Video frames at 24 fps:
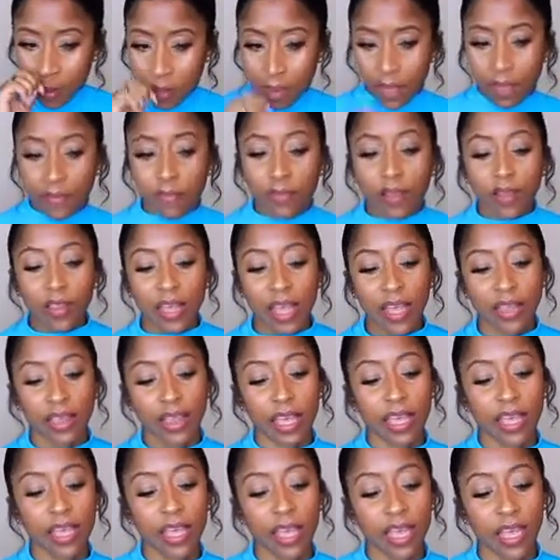they
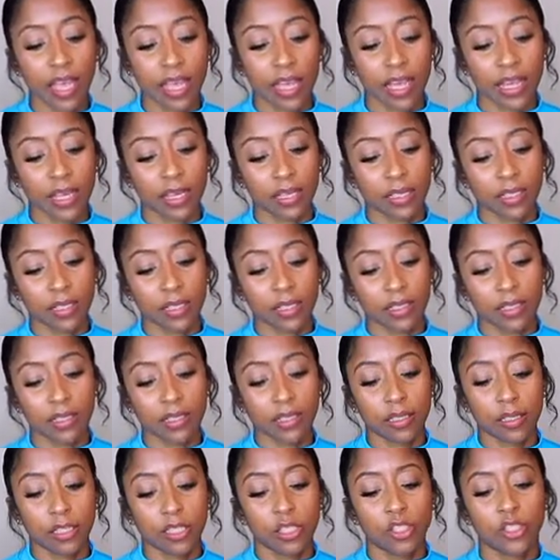can't
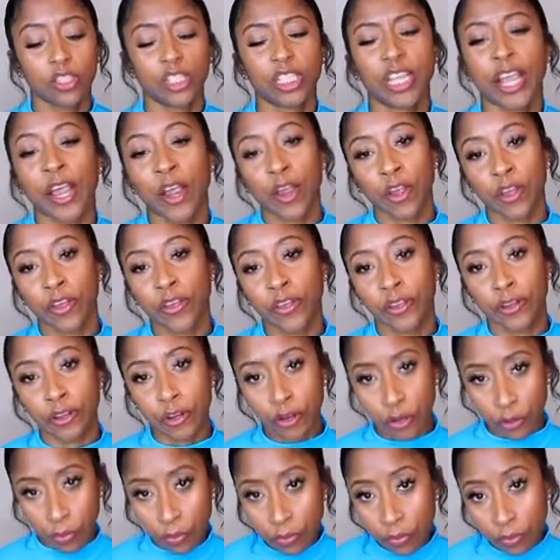share good
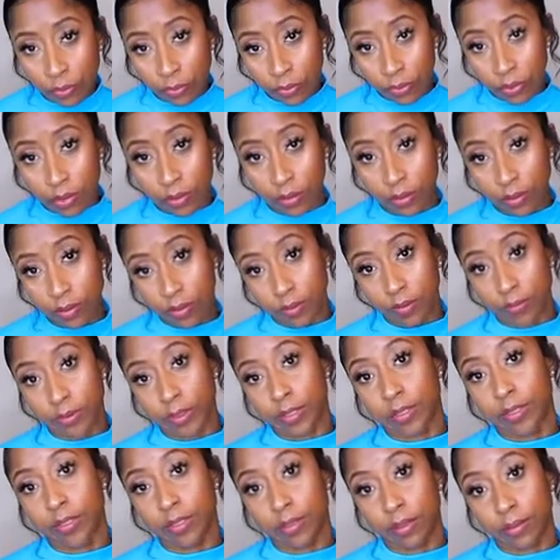news
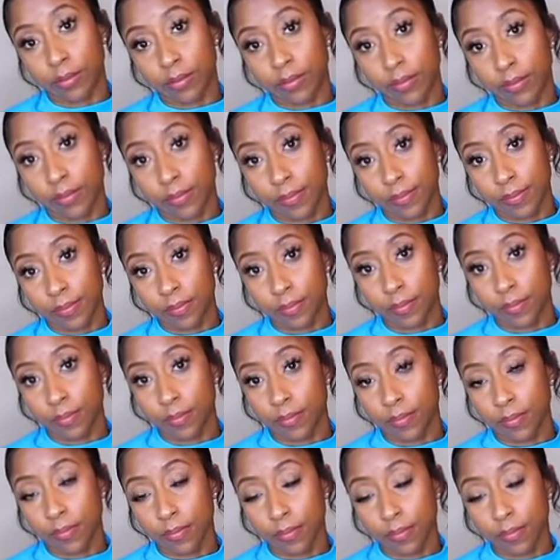with you.
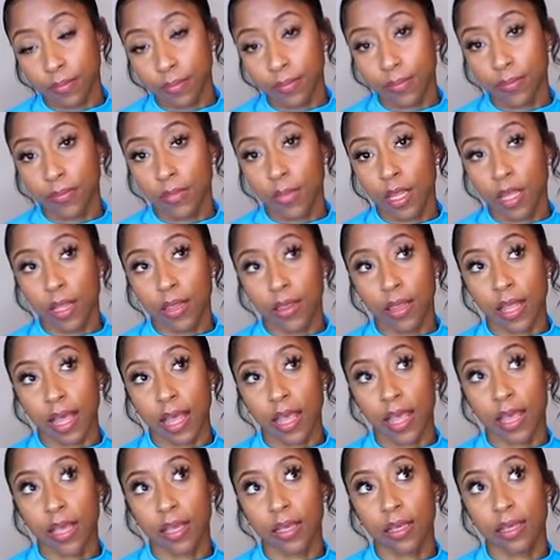
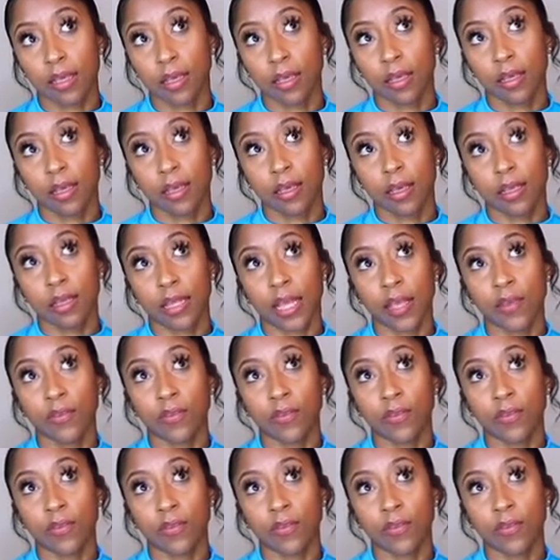Like, they